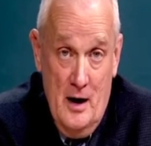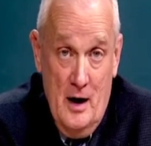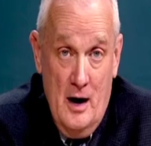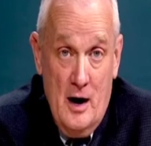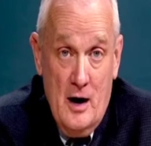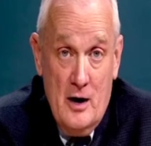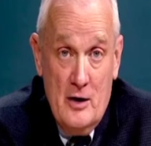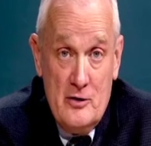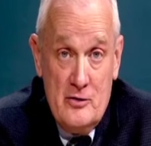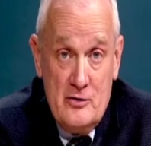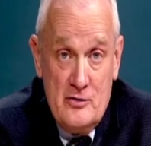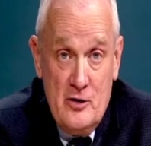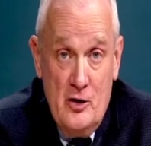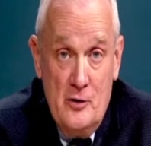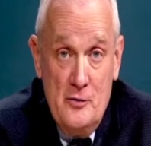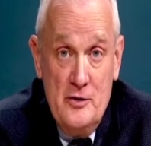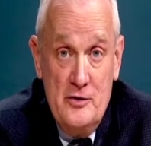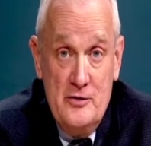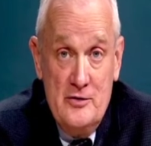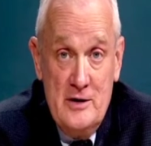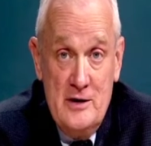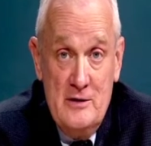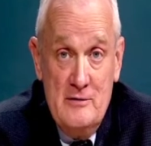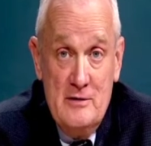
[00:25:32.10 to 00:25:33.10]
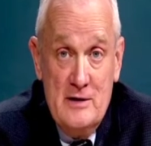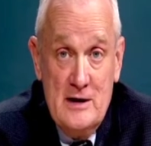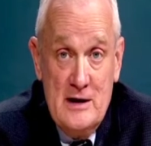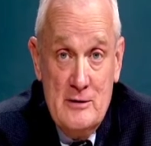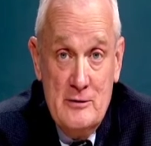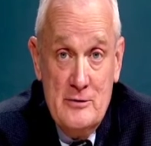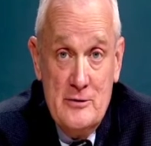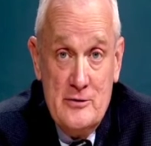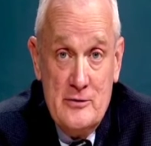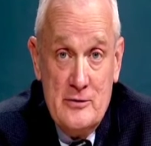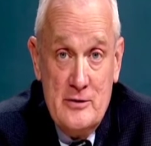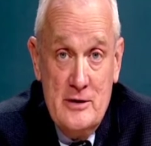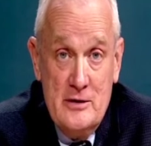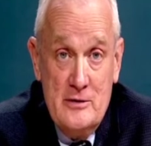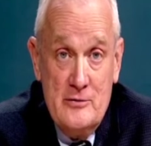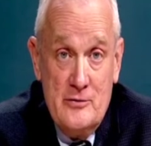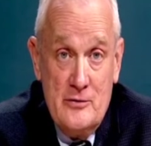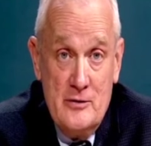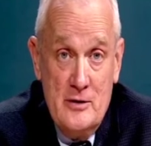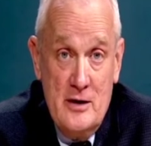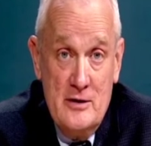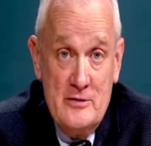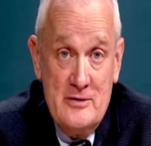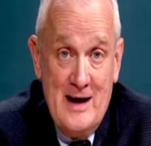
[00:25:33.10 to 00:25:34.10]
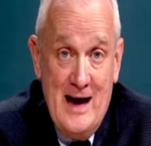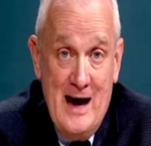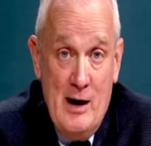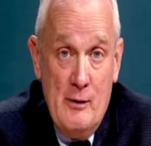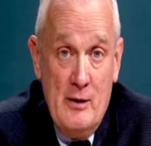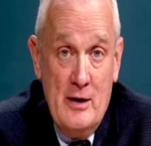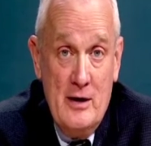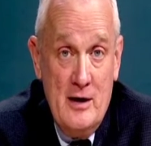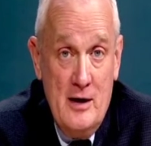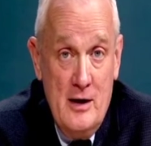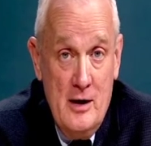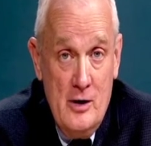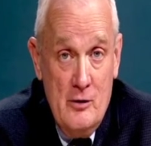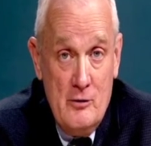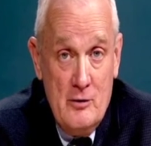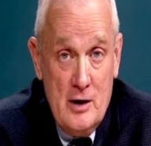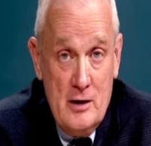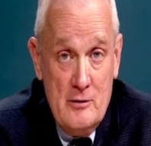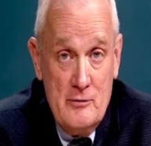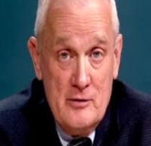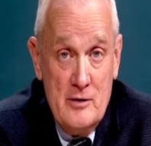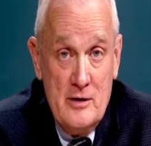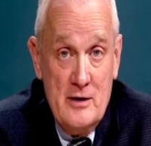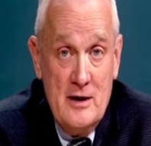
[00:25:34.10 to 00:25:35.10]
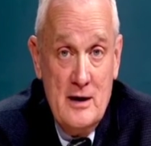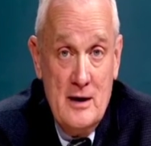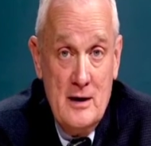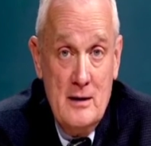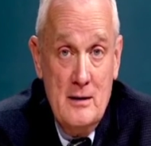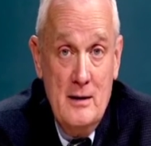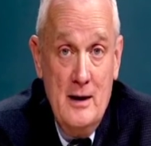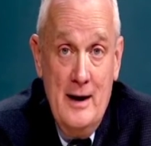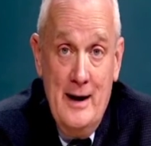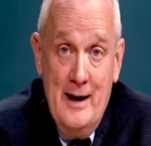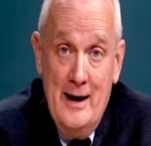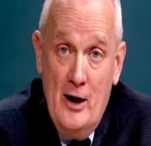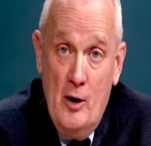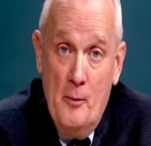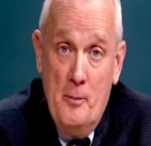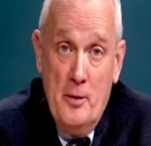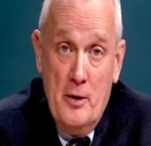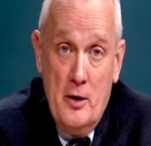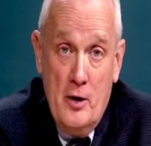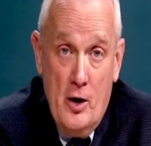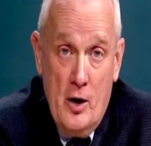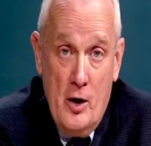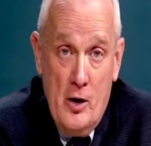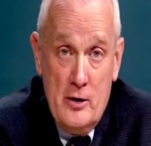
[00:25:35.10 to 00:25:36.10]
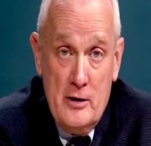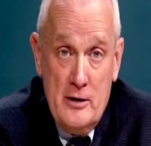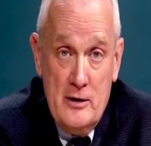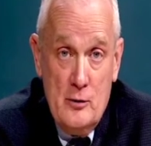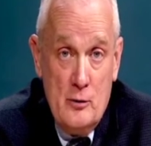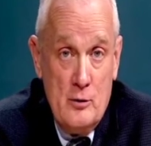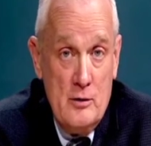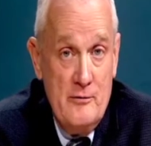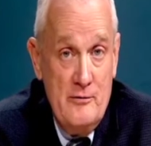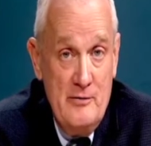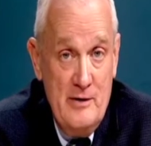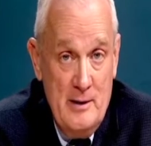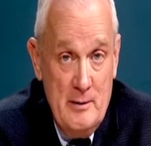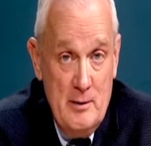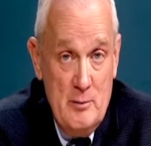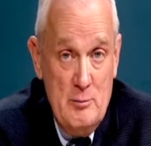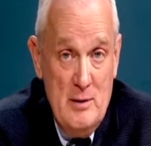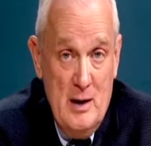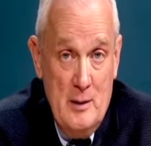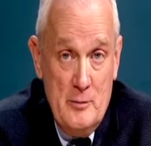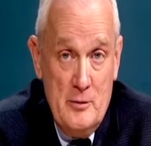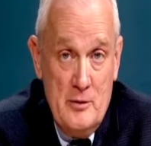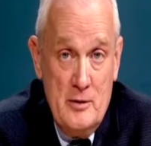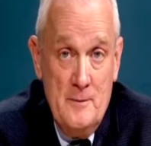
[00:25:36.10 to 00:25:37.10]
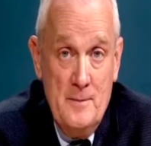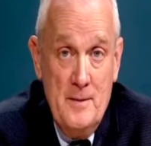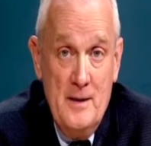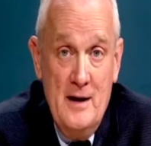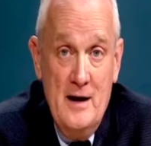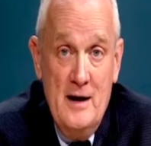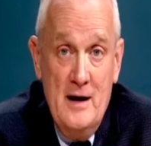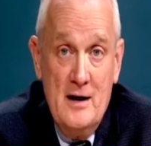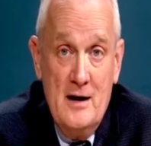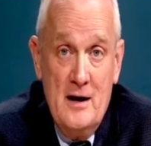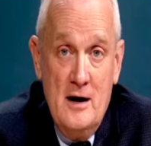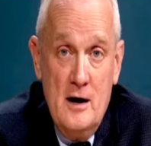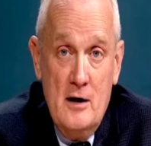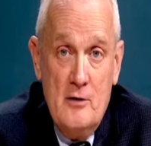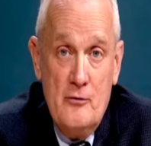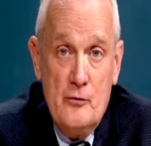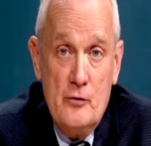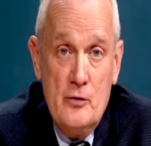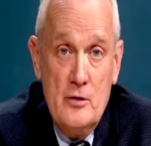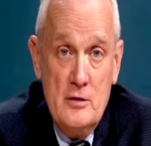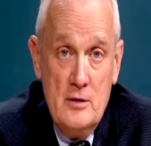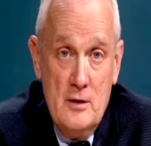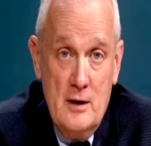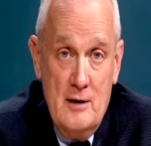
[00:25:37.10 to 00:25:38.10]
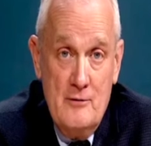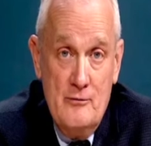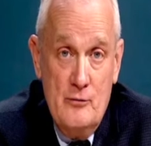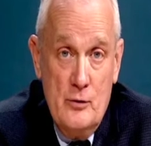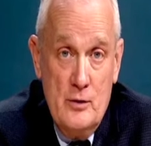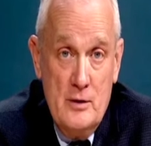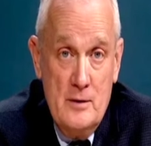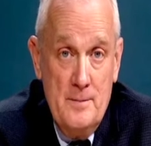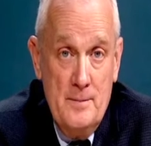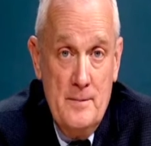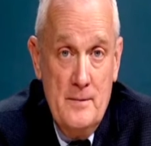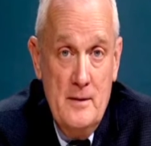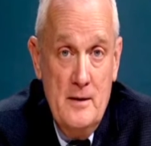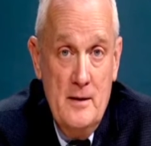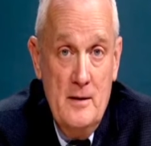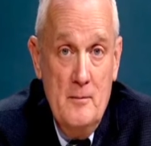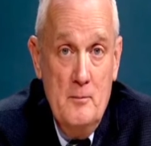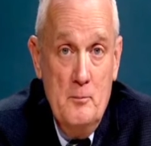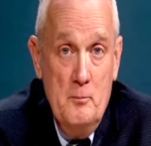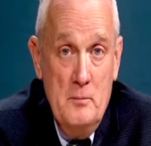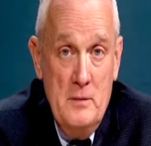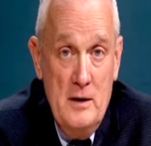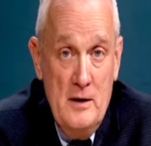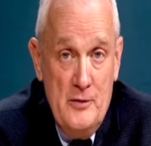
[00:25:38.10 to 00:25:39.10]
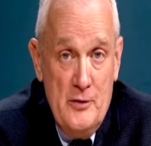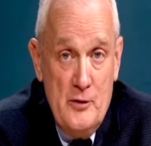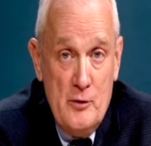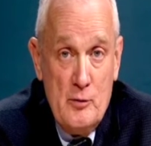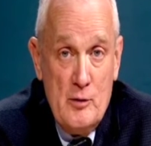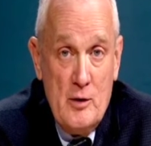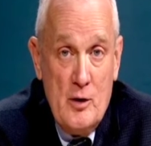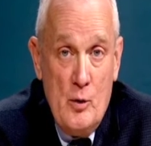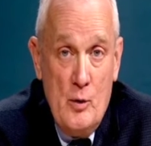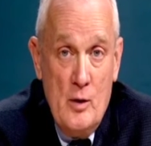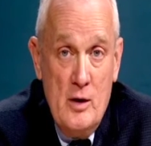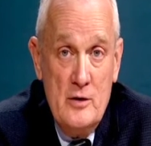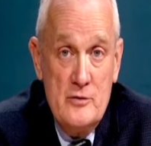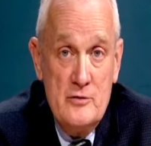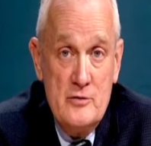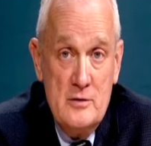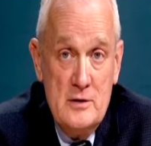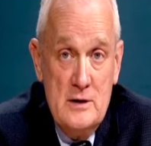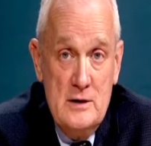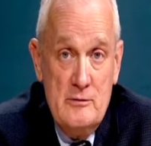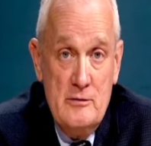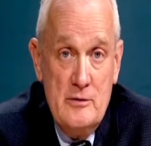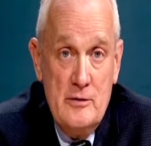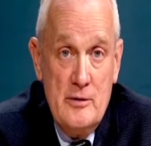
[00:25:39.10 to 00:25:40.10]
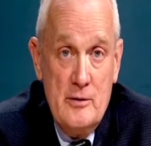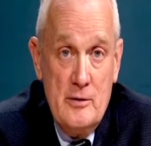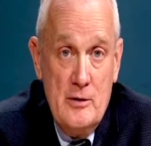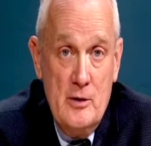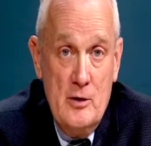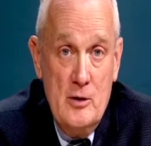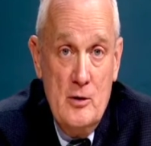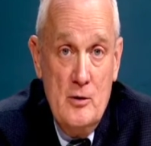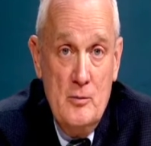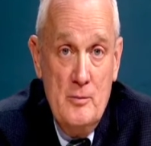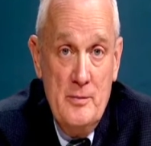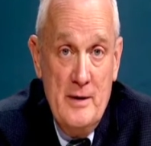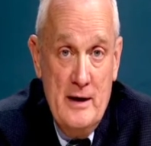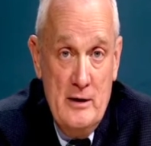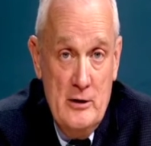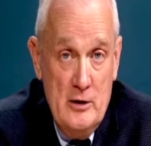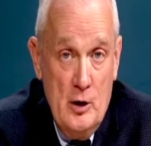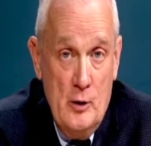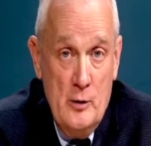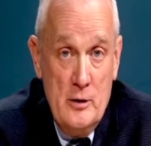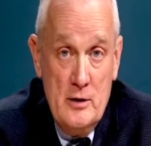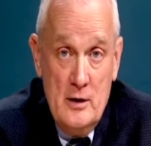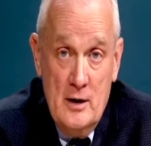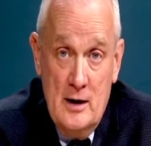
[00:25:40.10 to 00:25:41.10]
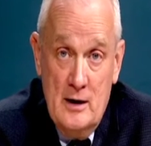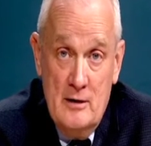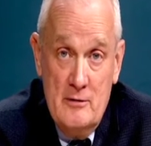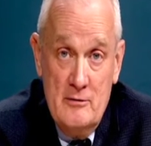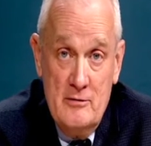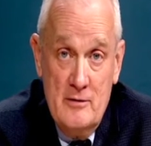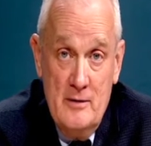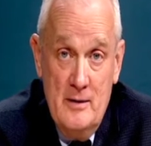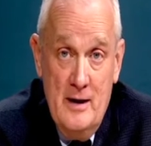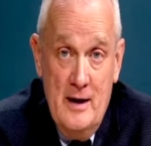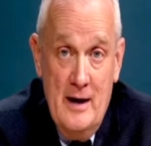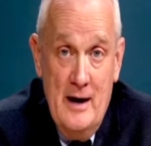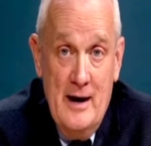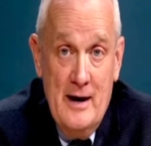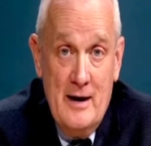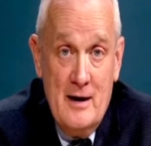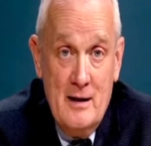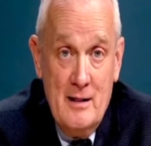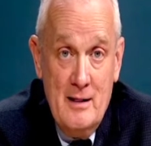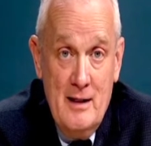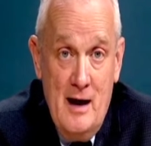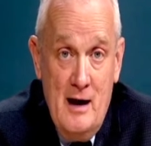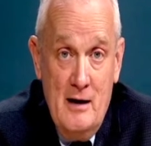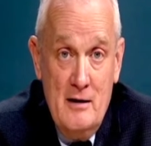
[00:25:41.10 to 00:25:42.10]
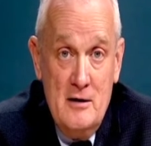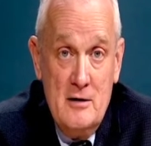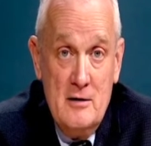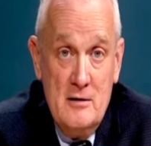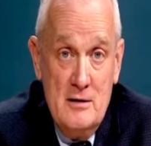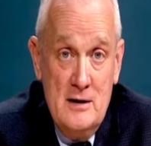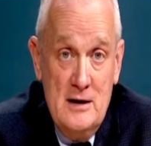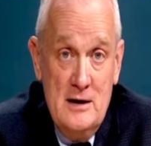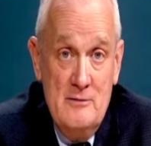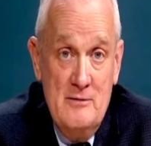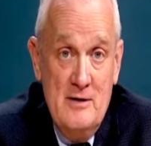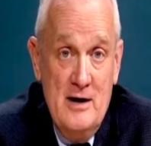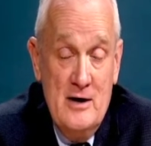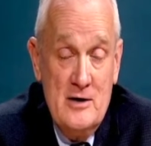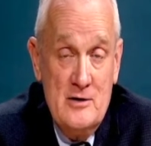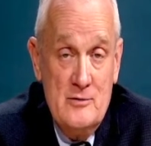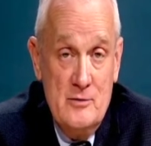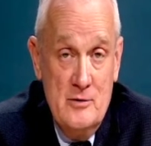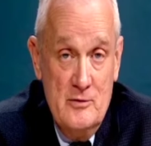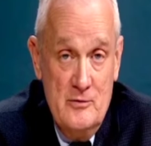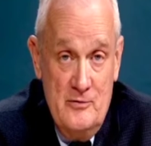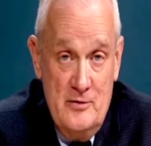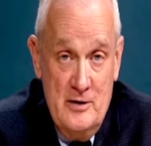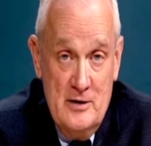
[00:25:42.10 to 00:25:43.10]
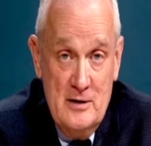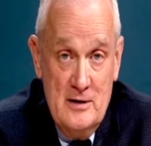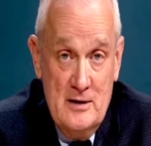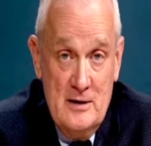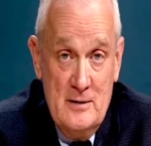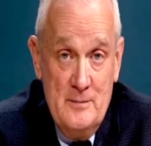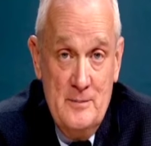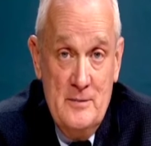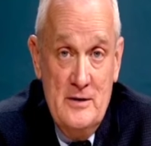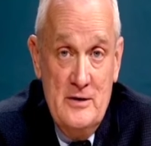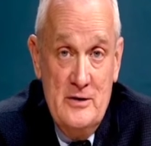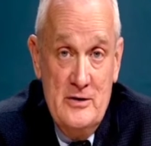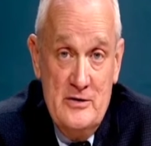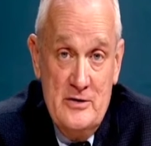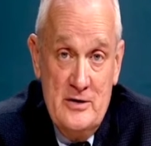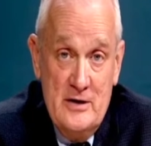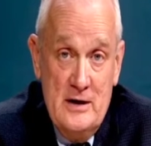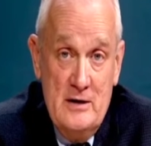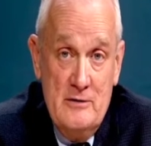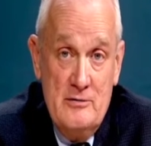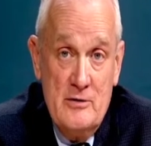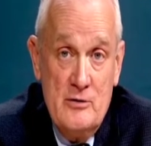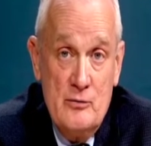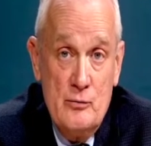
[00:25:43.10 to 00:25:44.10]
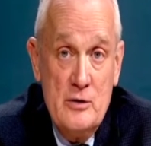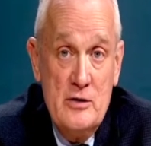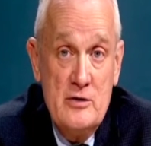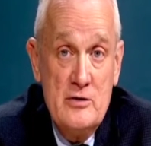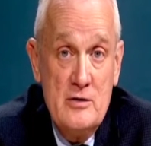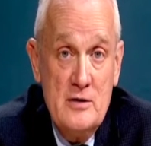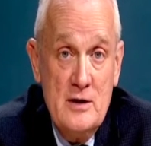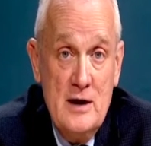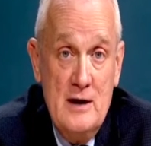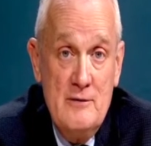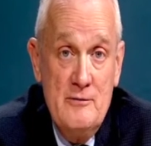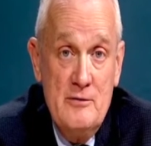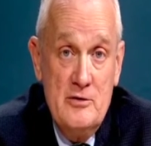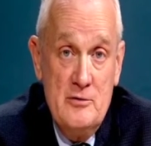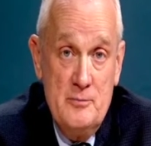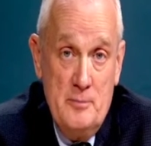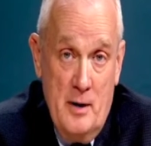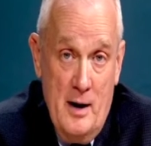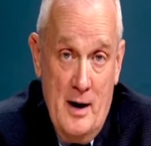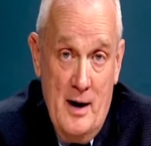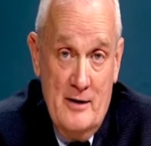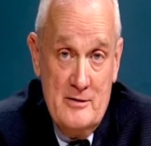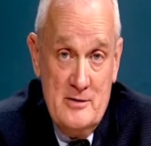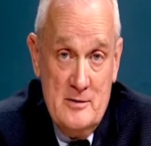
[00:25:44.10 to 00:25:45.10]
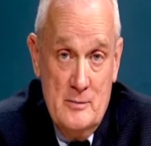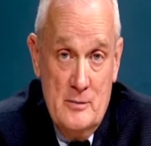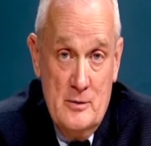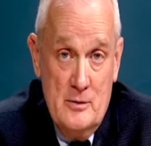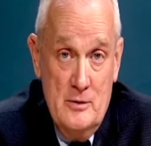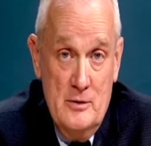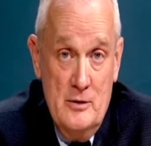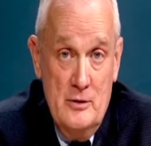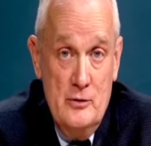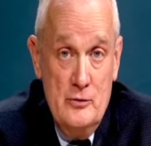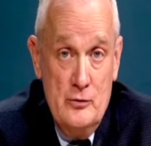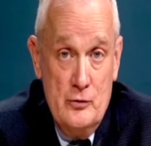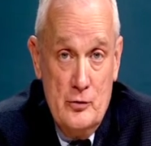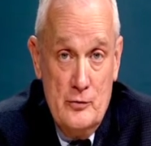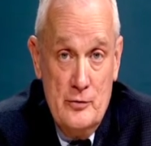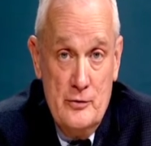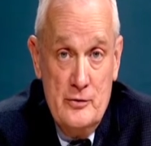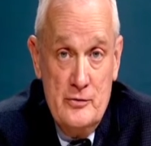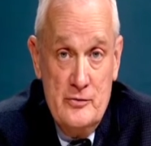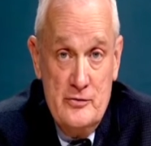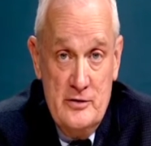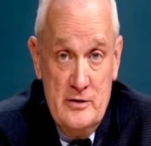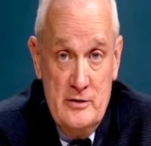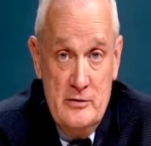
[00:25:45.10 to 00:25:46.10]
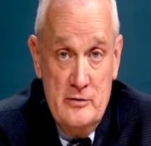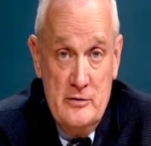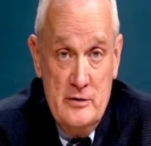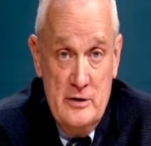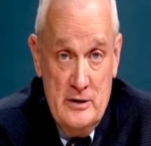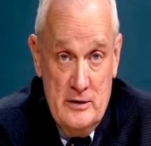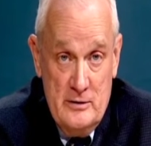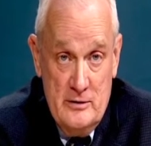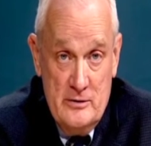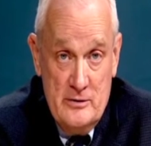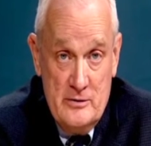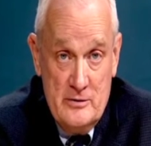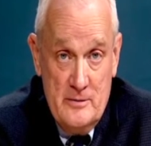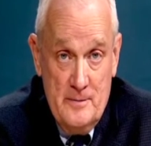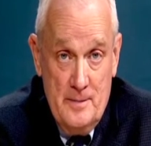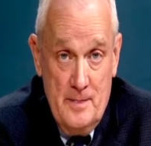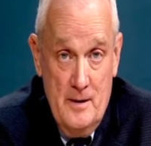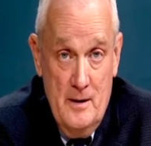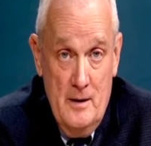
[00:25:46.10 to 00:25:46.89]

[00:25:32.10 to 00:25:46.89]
Our show this evening illustrates for us how a caregiver can help a guardian or a family member care for a loved one, meet their request to live in their home they know and love, and allow them to live as fulfilling, safe, and rich a life as possible during their senior years.